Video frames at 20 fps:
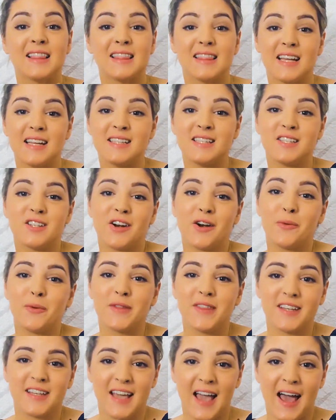Let's start
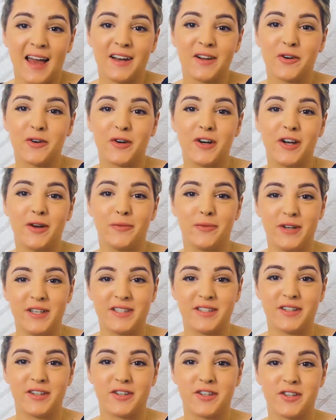with the category
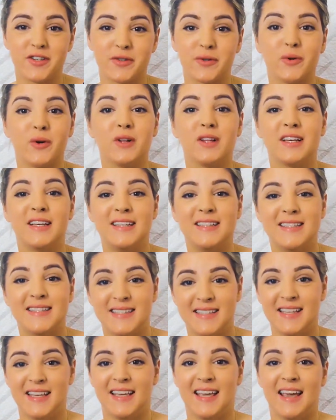research tool in
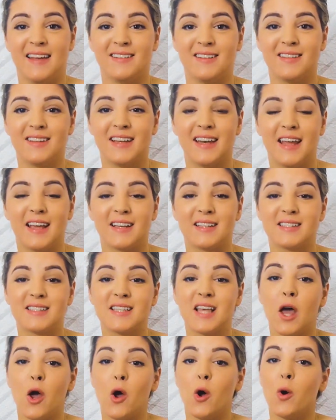Z I K
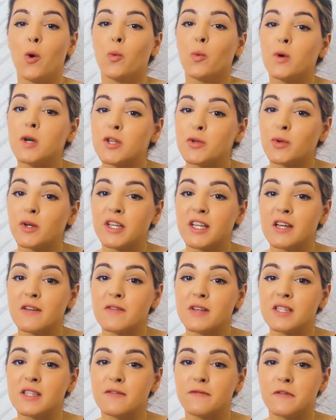Analytics, which will
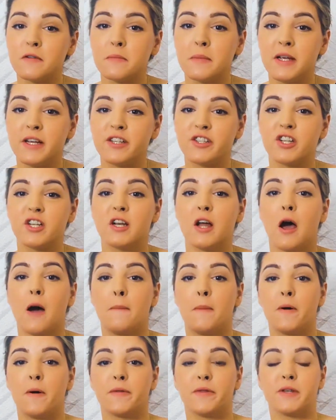give us information
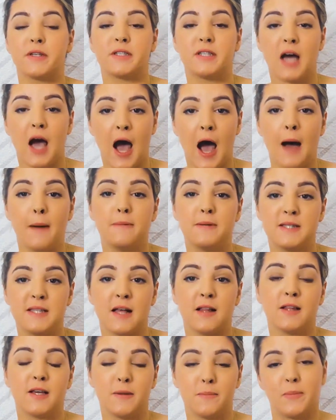about the top
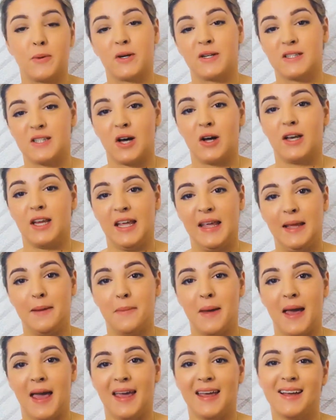selling books on
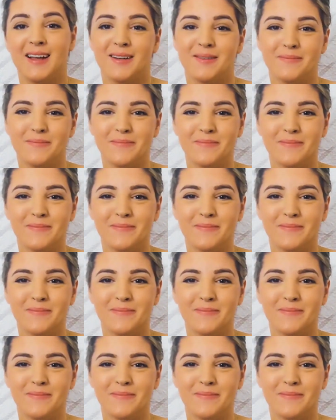eBay.